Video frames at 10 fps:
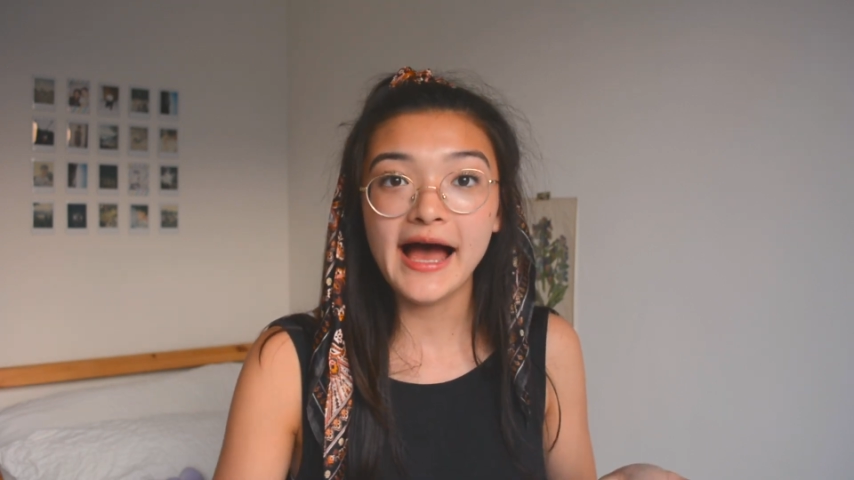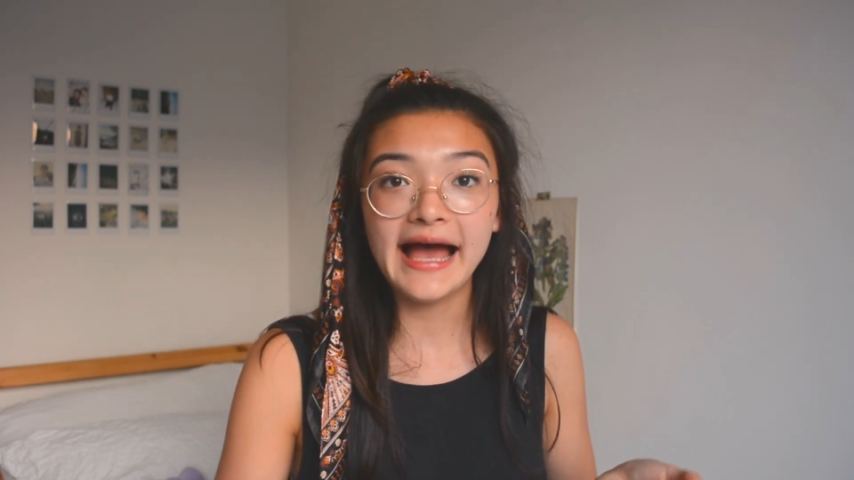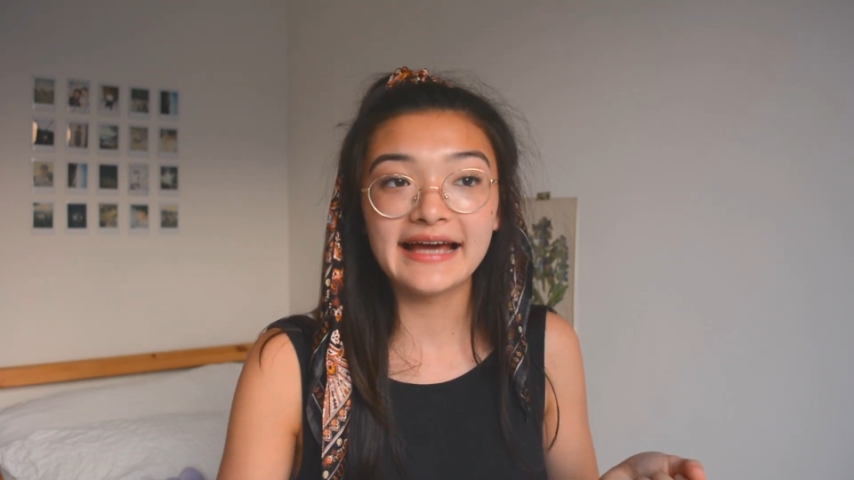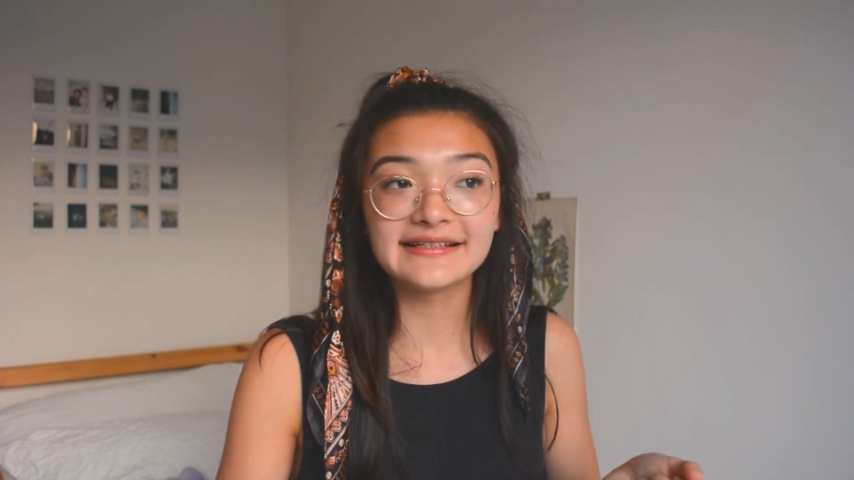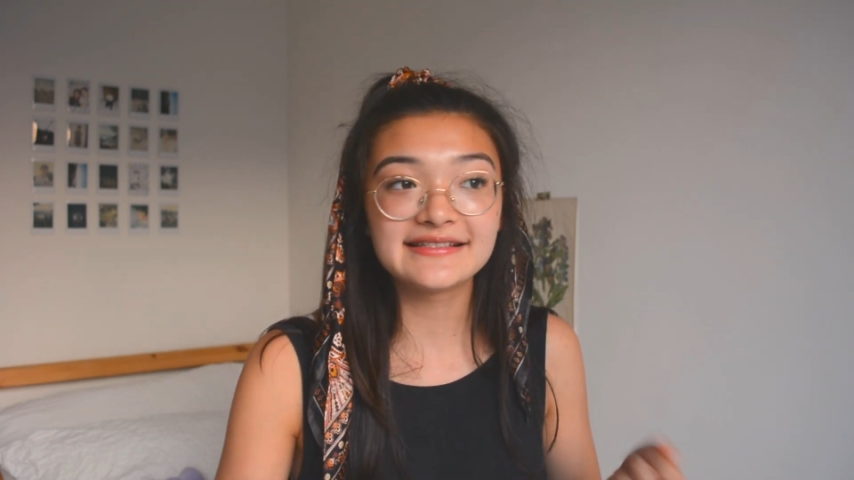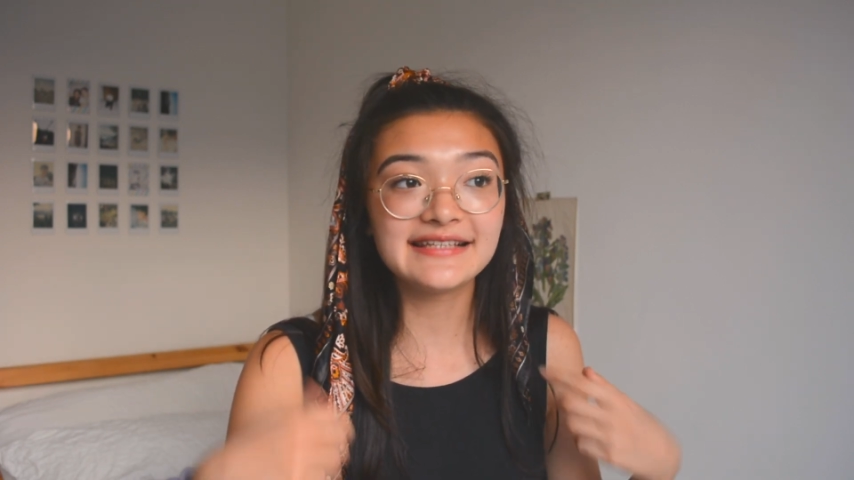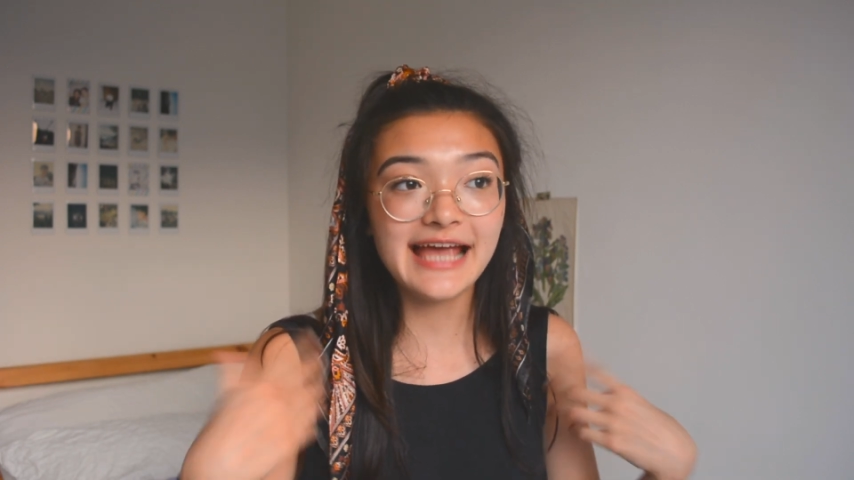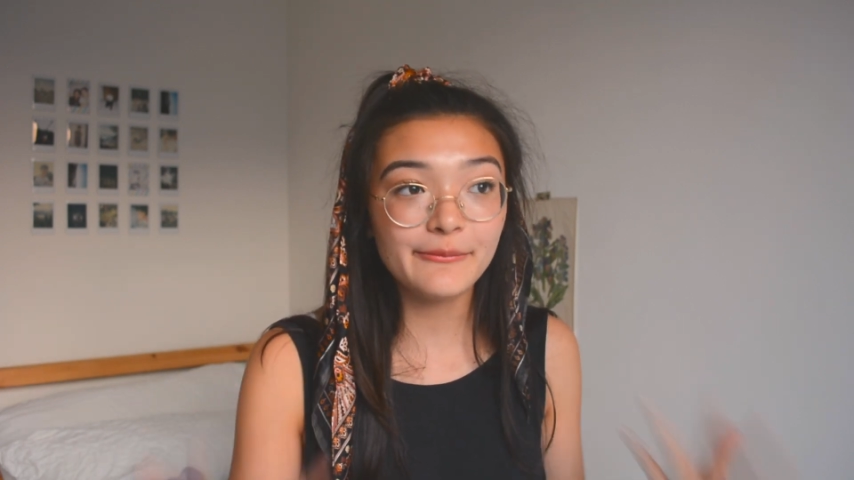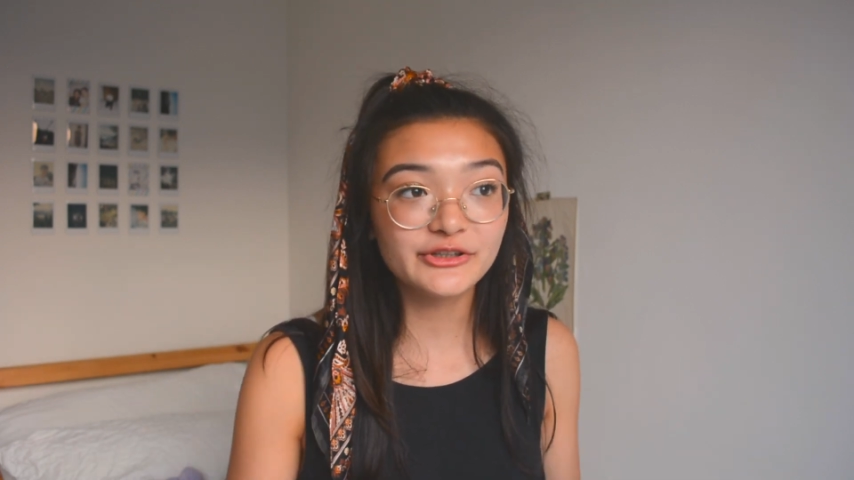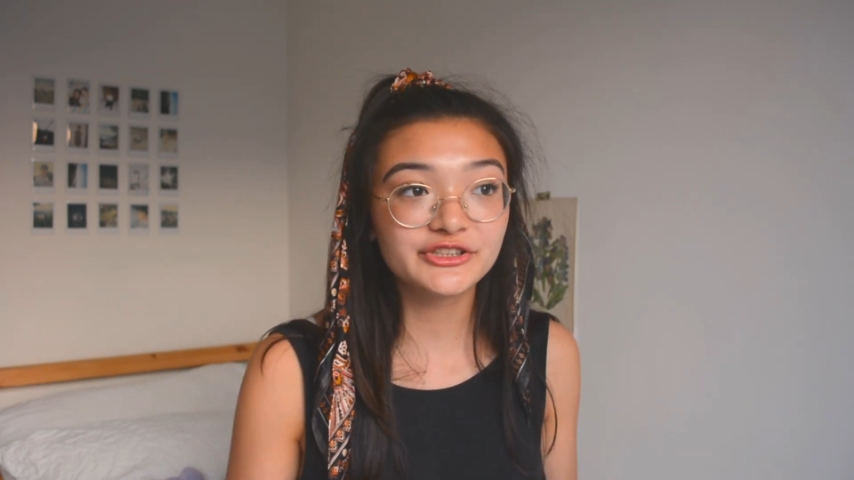and see
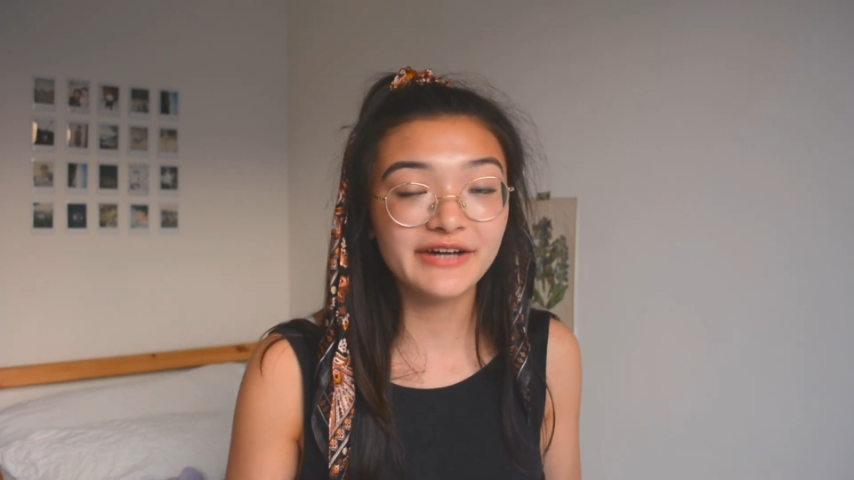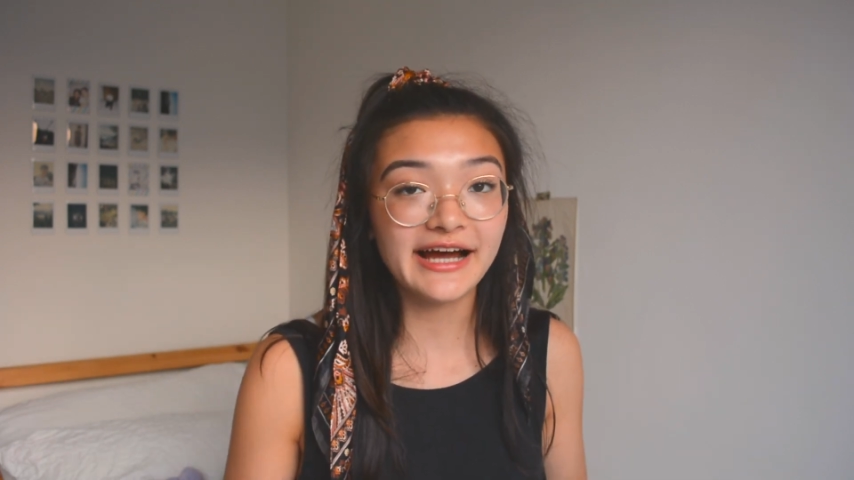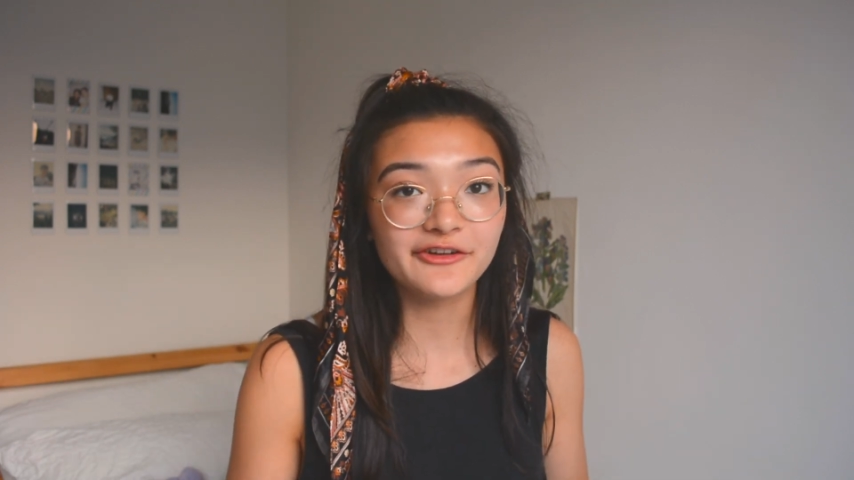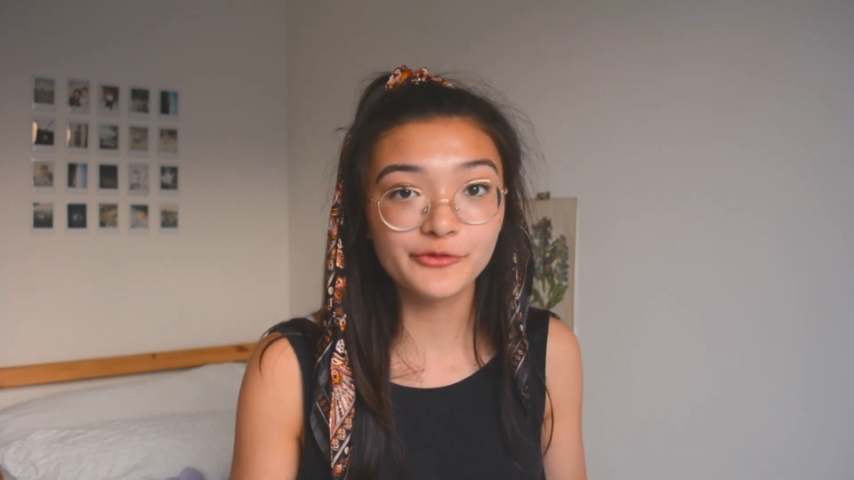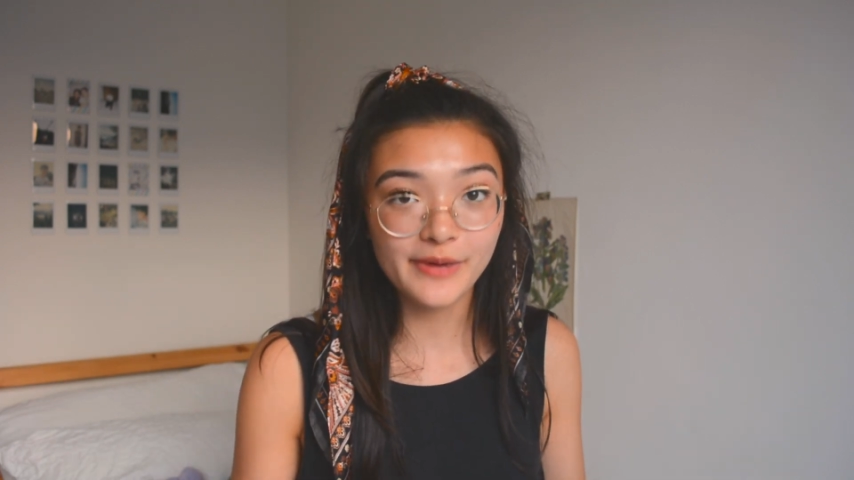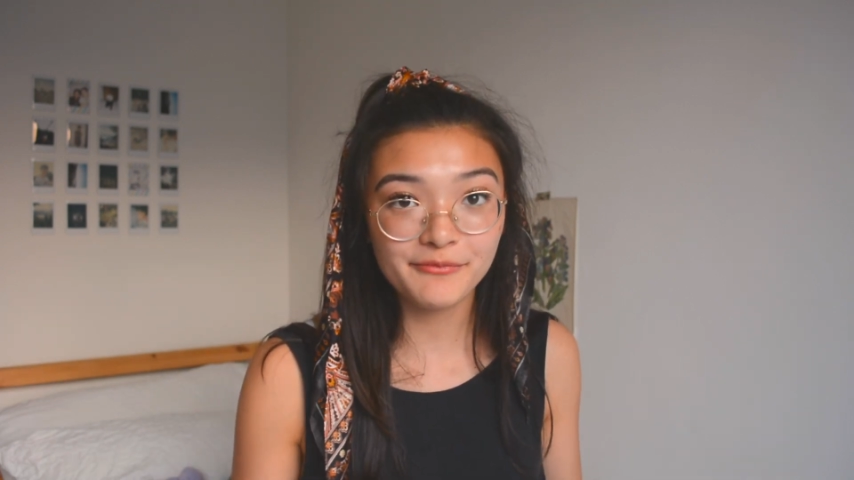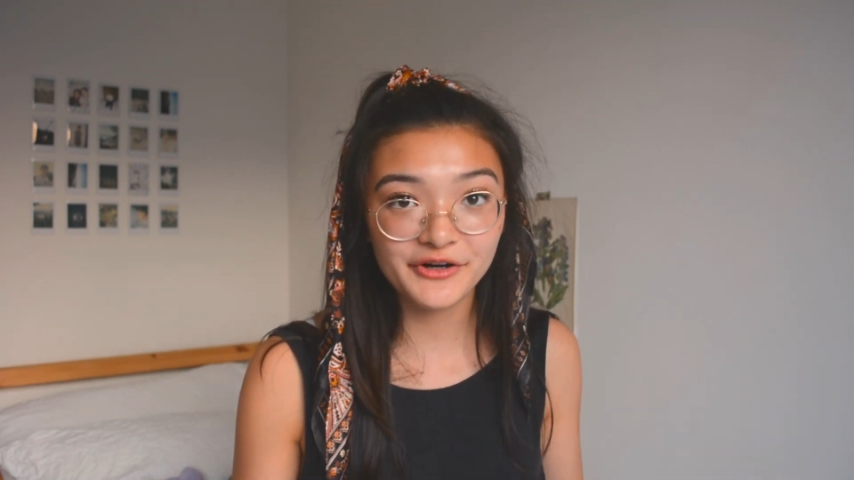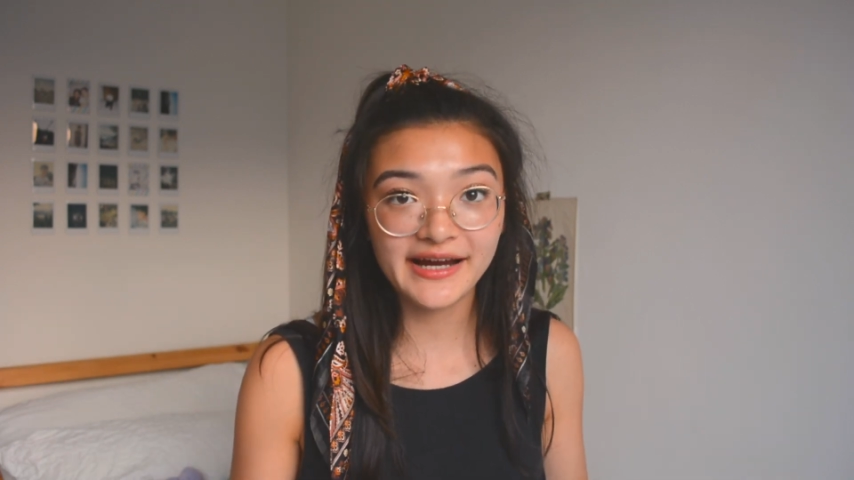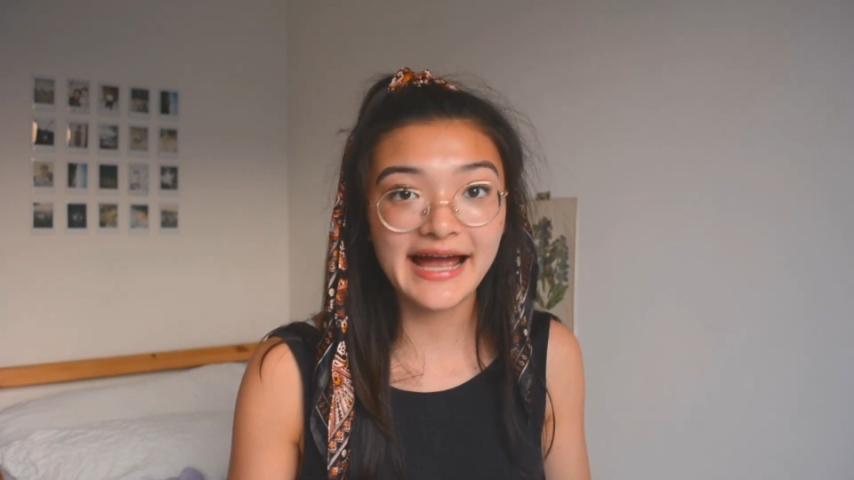how much of it I can remember,